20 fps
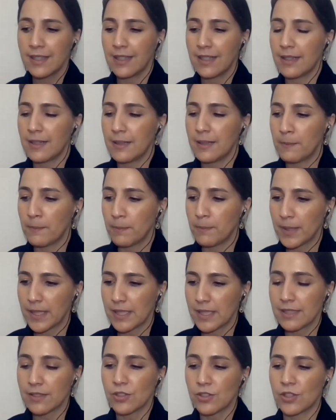
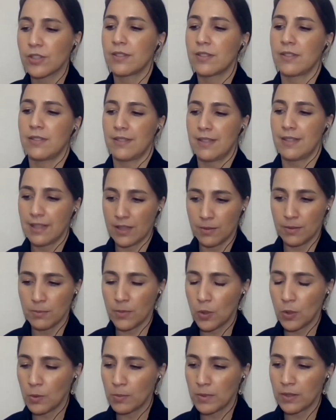But it's just at the
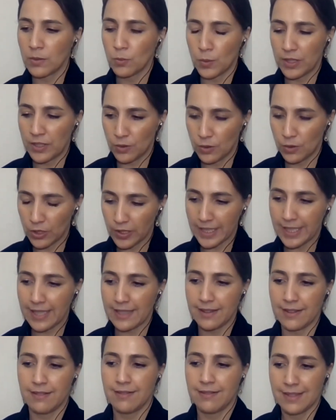moment when you look
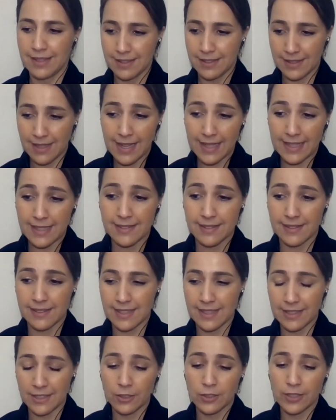at the diets
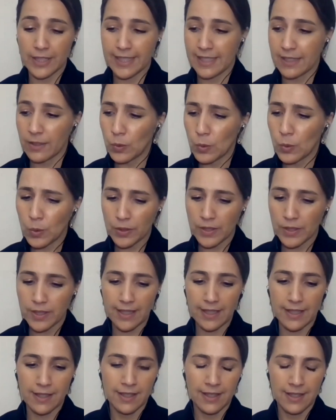and you look at all
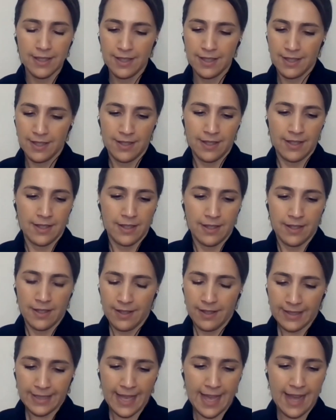the
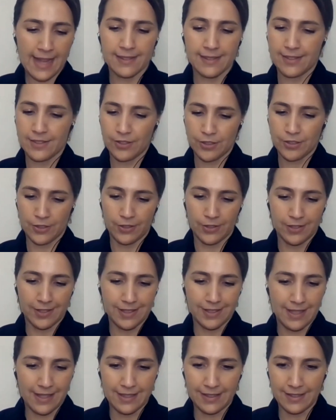cancers
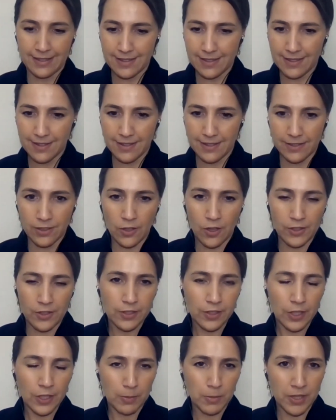and
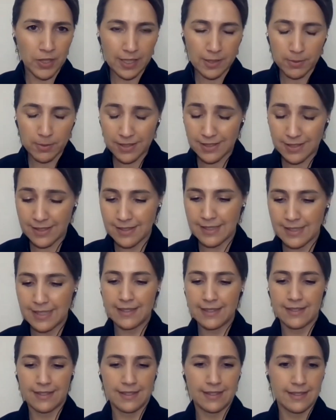non-communicable
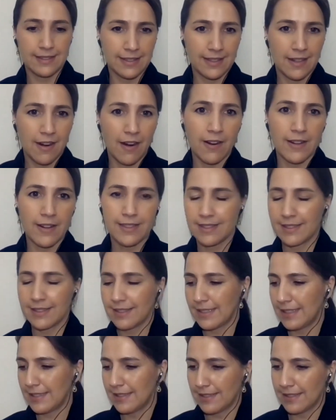diseases and heart
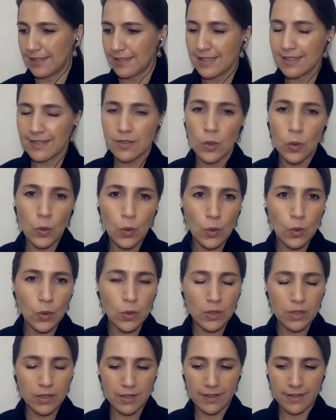diseases, it's
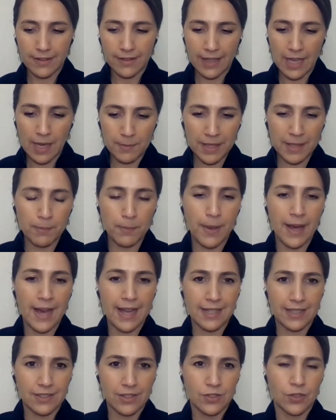all coming
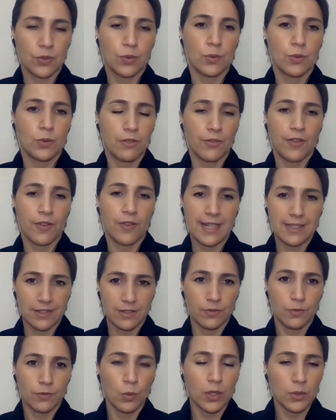back to the fact
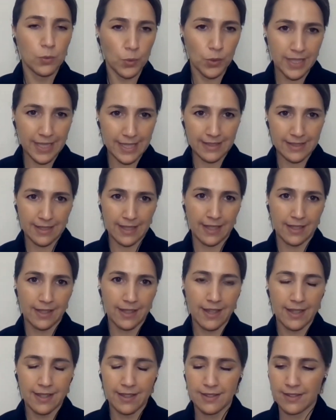of what we're eating
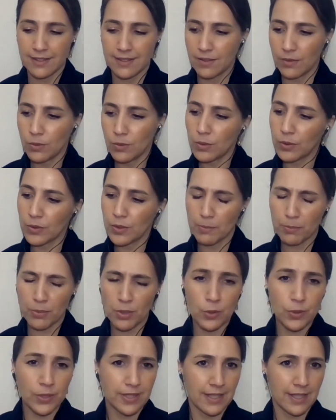and all the
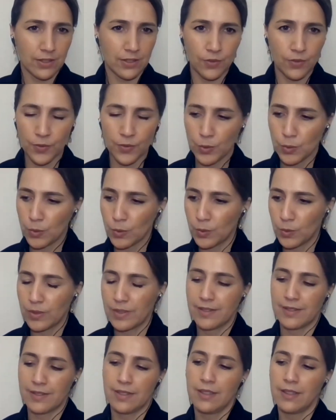processed
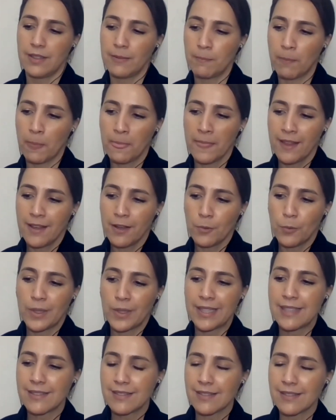foods. We
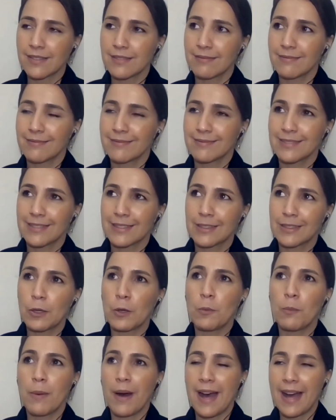need to
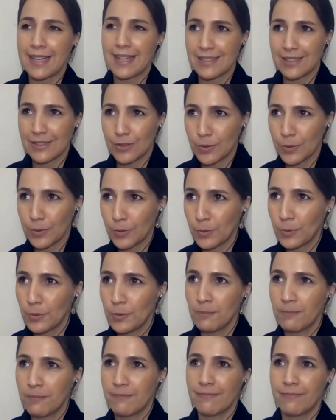go back
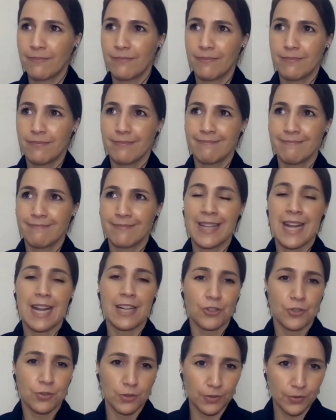to
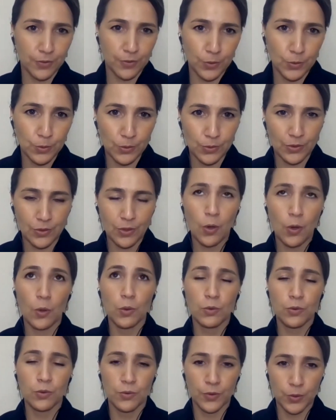natural foods,
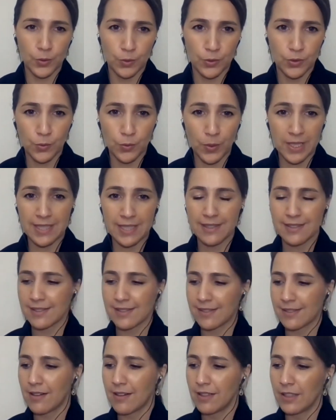whole foods. We need to
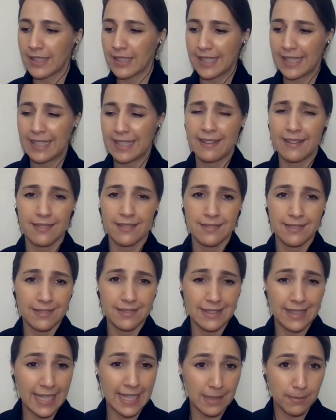start looking at
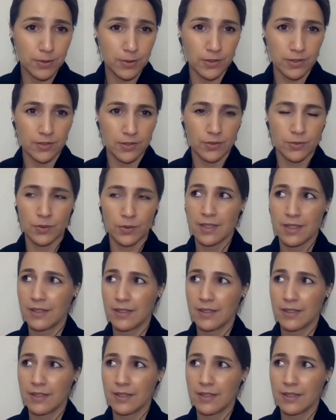labels.